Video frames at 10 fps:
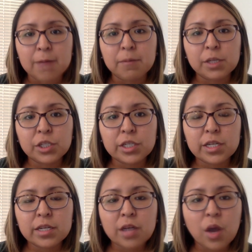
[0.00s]

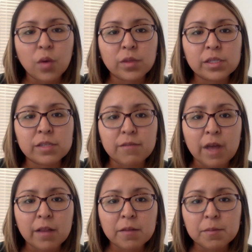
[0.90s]
She not only
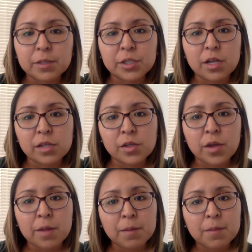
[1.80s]
developed, but she also
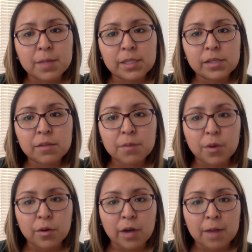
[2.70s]
implemented the
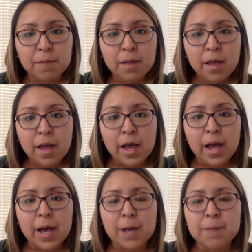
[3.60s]
program.
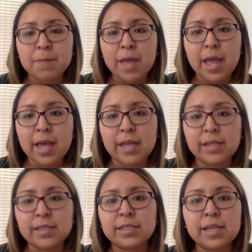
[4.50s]

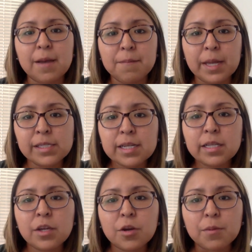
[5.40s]
And
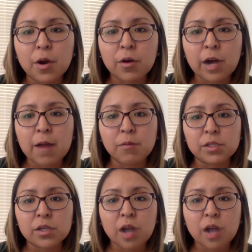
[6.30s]
basically, her program was